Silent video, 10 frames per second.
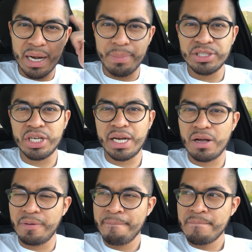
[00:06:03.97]
I'm gonna check it
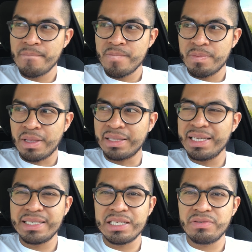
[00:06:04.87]
out. I
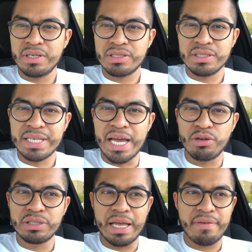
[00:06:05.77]
think it says, it's
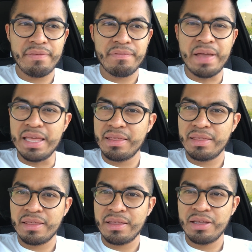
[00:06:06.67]
titled like
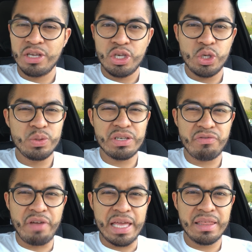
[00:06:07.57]
Faith, Using
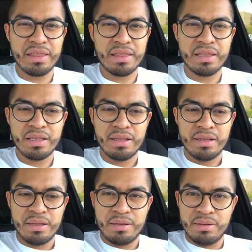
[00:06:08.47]
Faith.
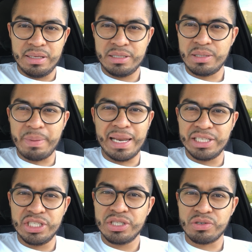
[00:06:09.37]
It's about
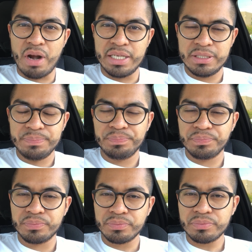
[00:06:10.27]
like Jesus Christ.
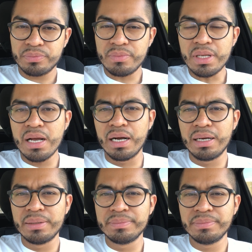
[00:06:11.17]

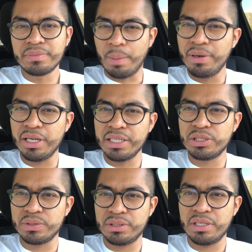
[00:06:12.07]
I'm gonna look
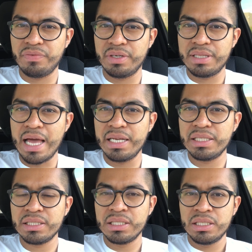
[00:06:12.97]
into it, see if it, that
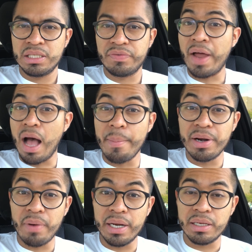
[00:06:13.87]
is. If not, I'm
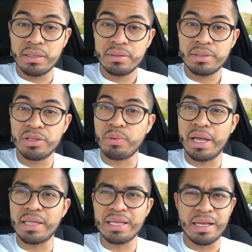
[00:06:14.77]
gonna write it. Either
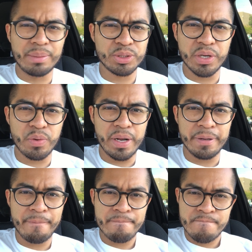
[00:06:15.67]
way, I'm still gonna write it.